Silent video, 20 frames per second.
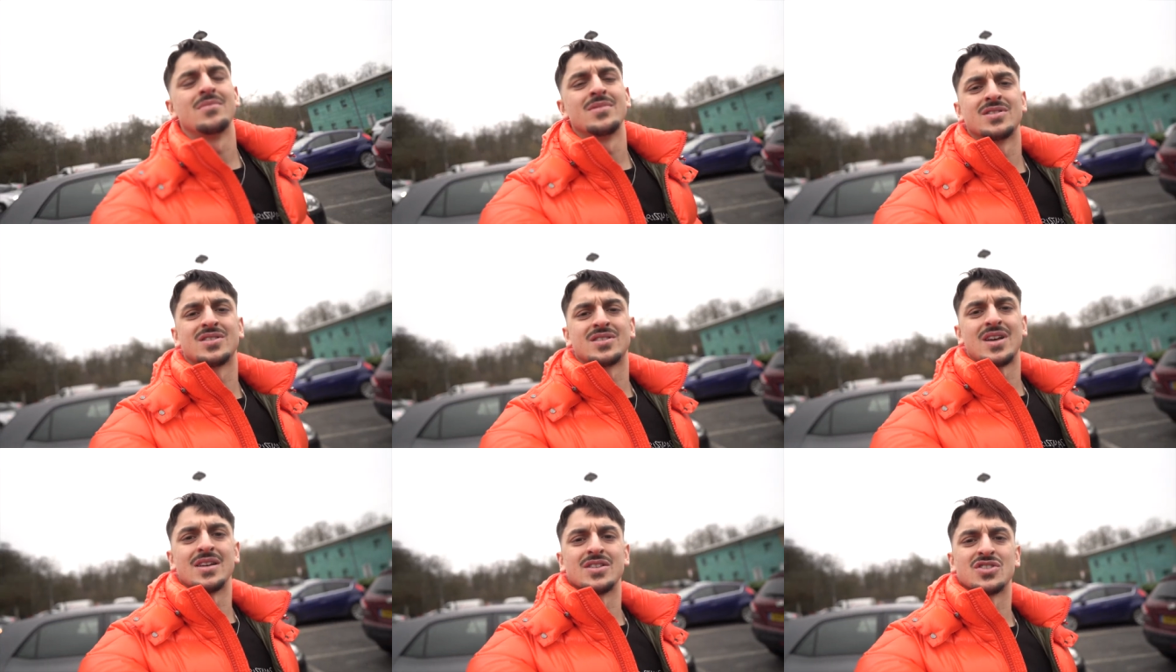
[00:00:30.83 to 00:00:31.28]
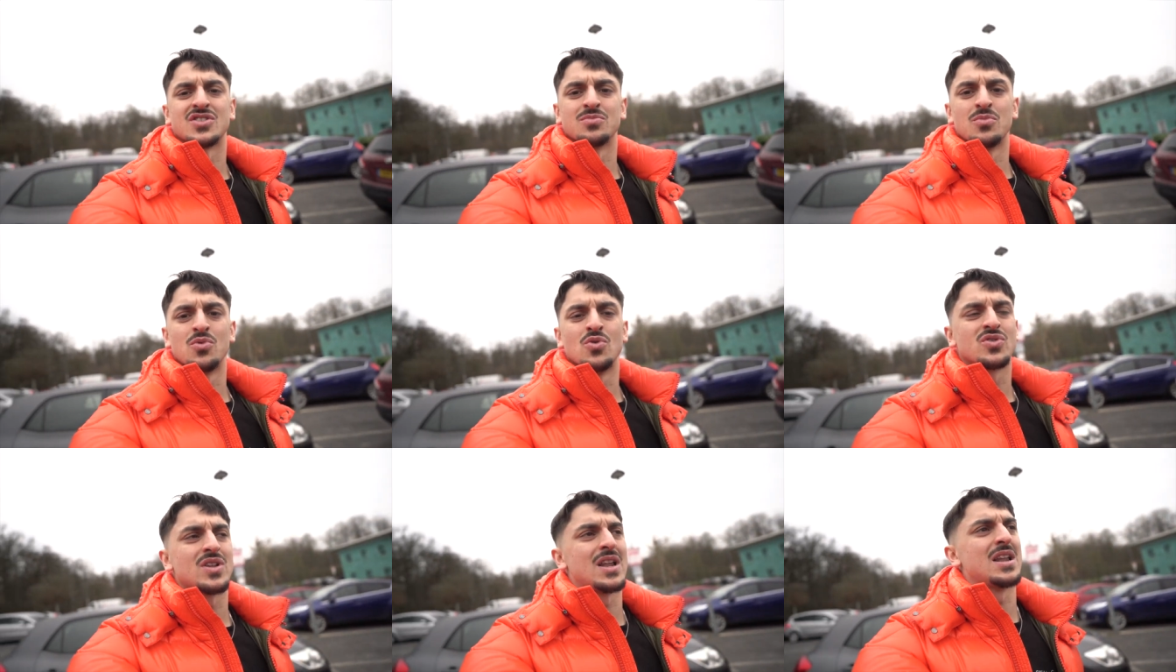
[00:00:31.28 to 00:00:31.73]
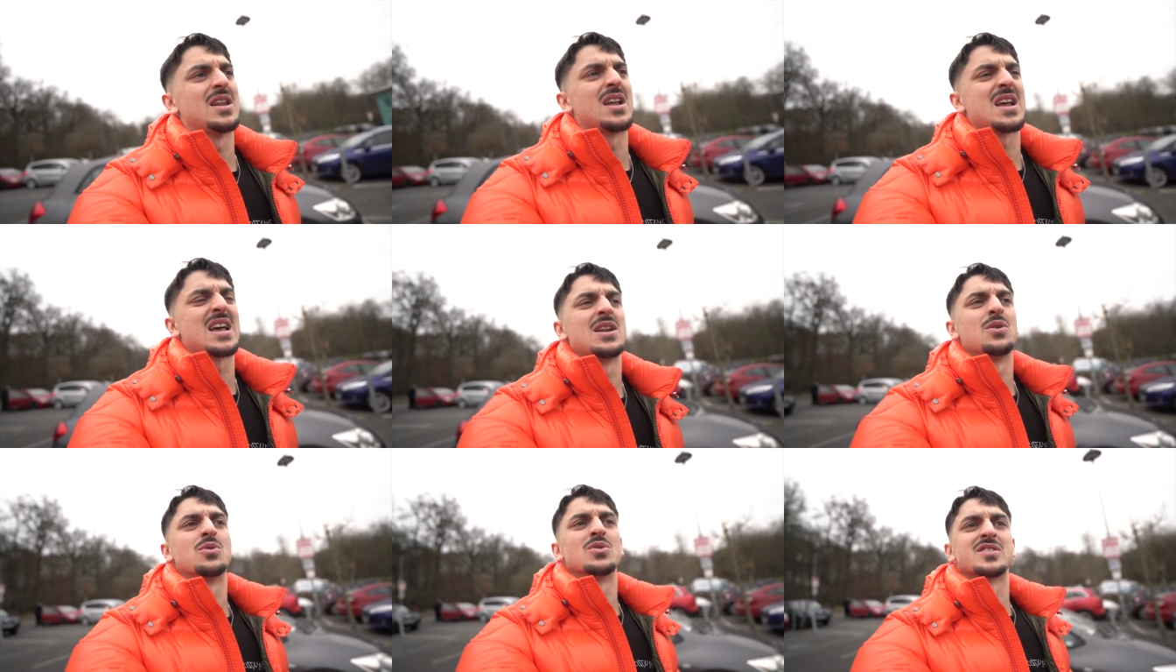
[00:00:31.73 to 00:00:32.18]
something small,
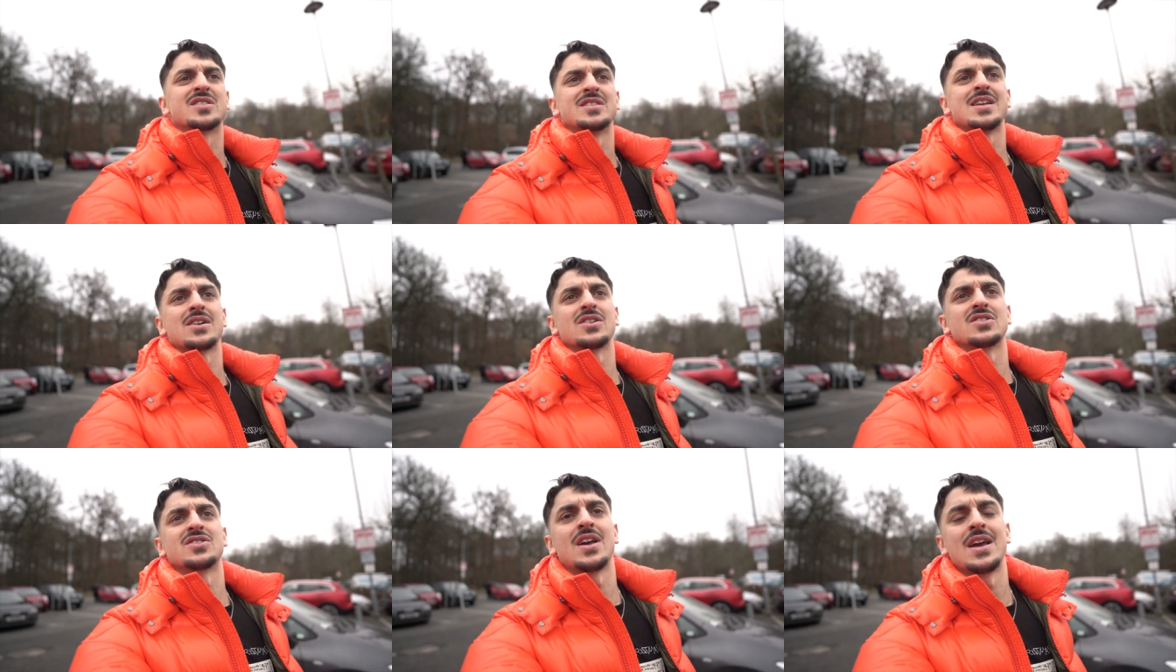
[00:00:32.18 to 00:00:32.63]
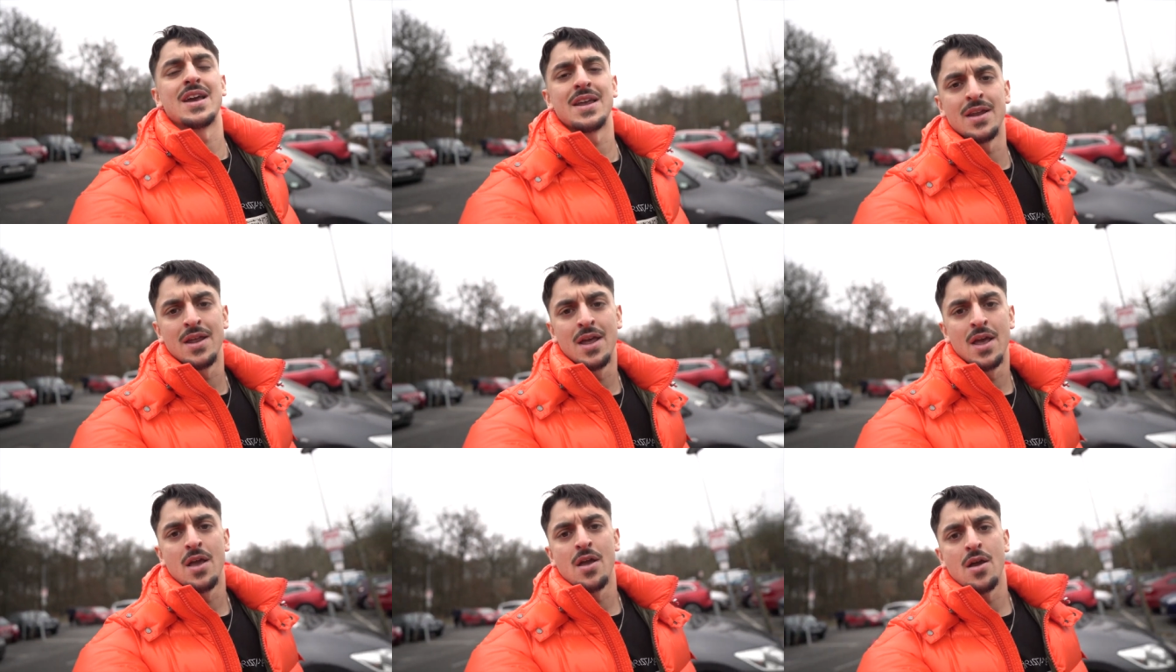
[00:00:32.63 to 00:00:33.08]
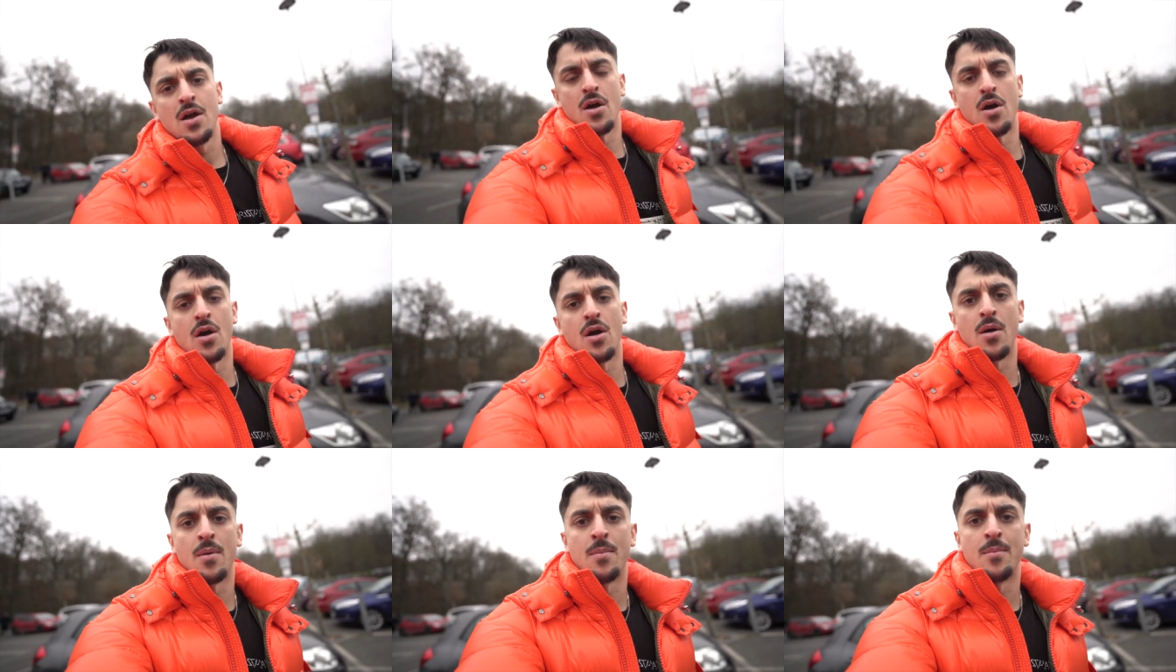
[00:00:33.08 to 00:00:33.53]
like a little snack or something.
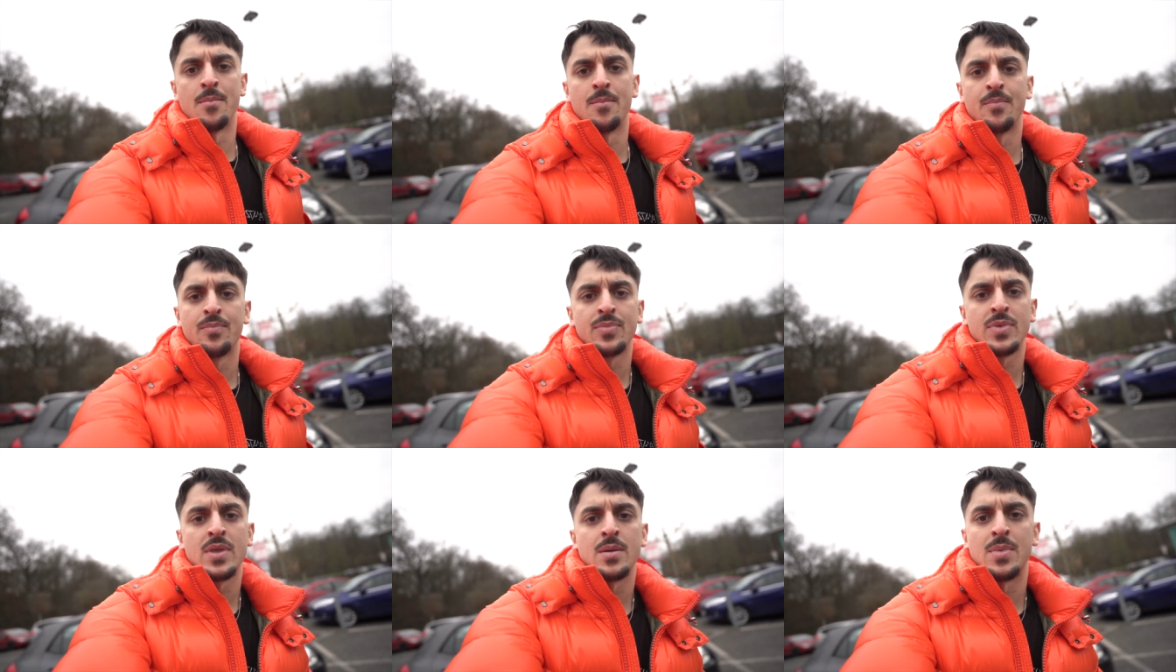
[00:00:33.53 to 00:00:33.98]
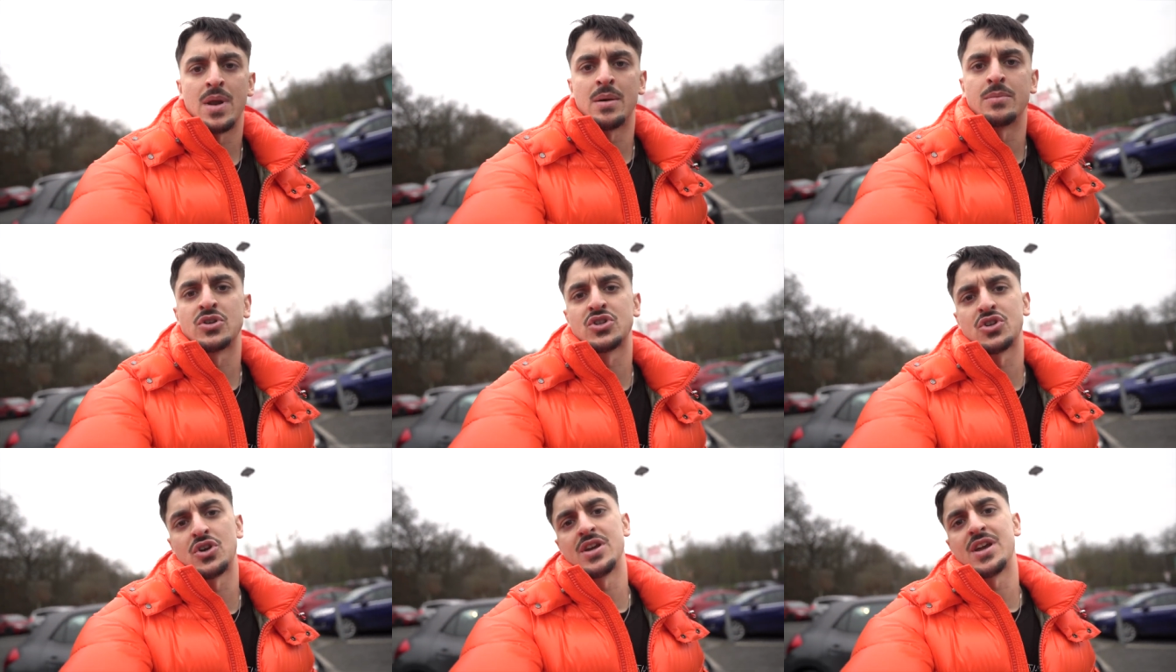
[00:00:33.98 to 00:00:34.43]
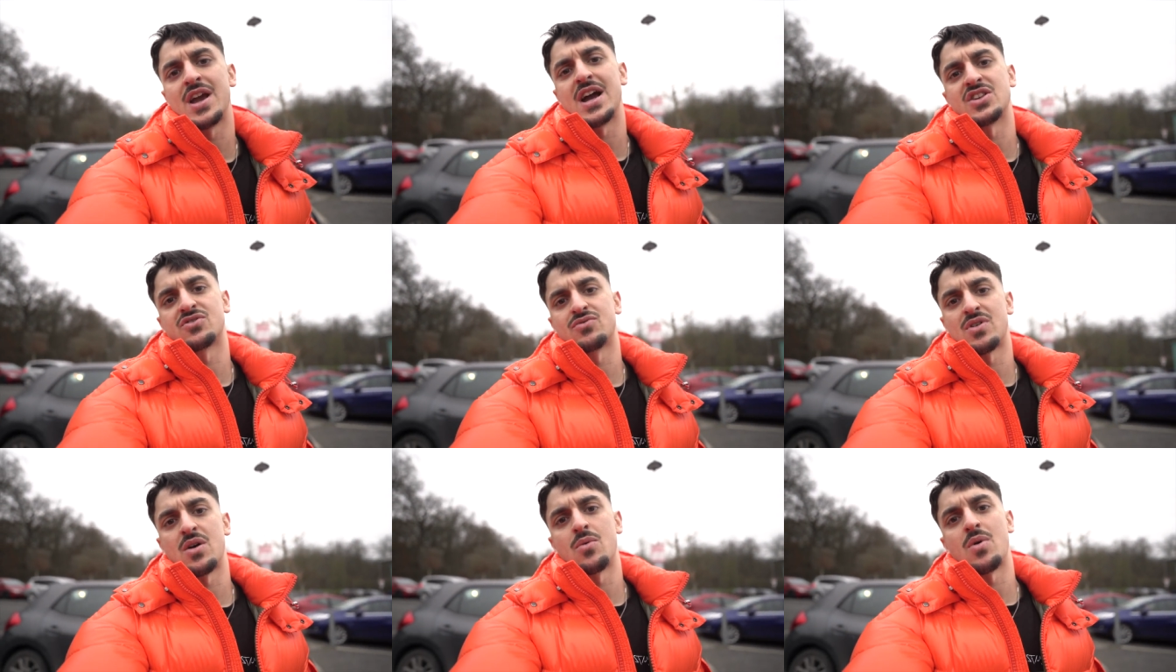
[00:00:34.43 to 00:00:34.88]
Um, but I'm gonna show you
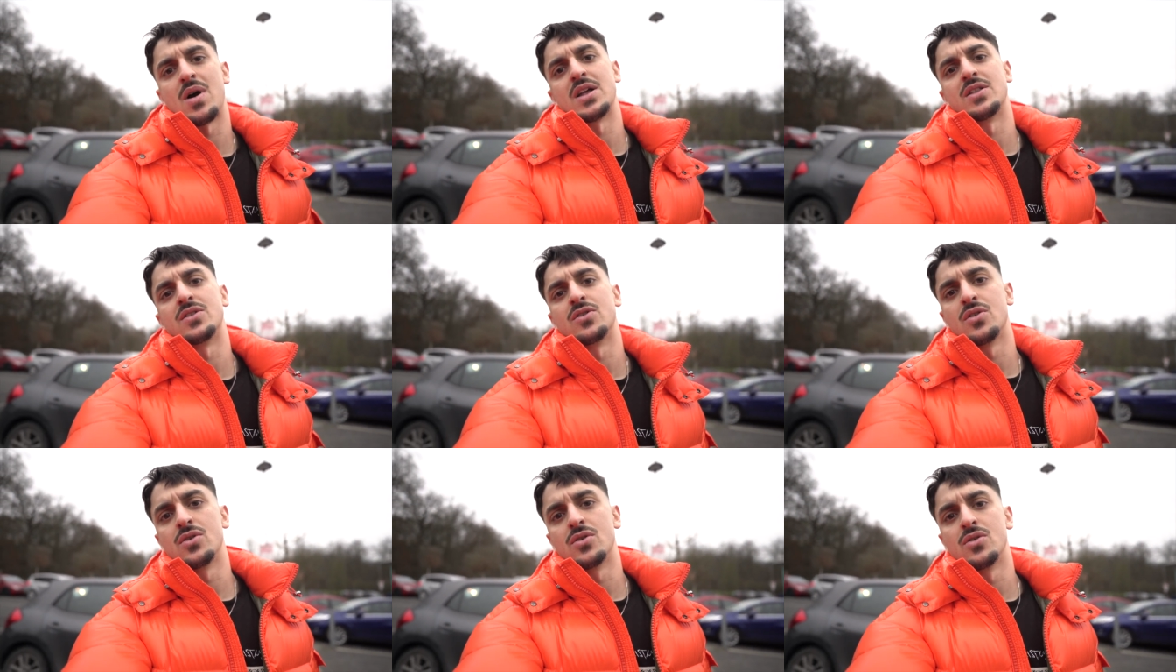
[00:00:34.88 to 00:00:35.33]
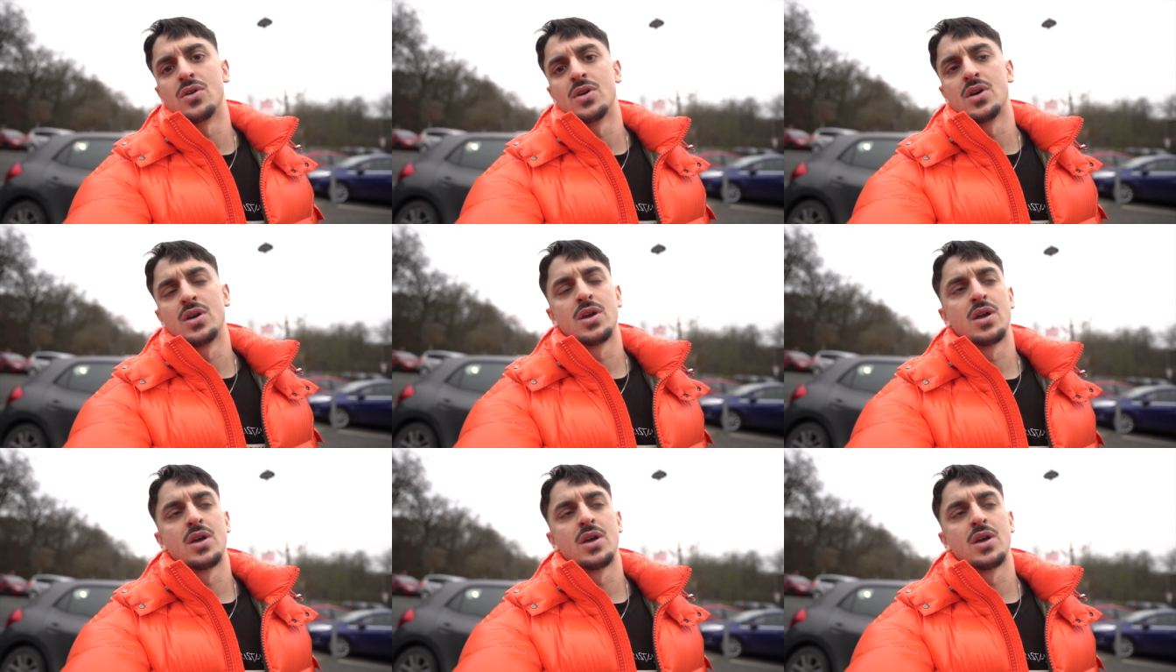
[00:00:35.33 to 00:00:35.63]
guys around what I do.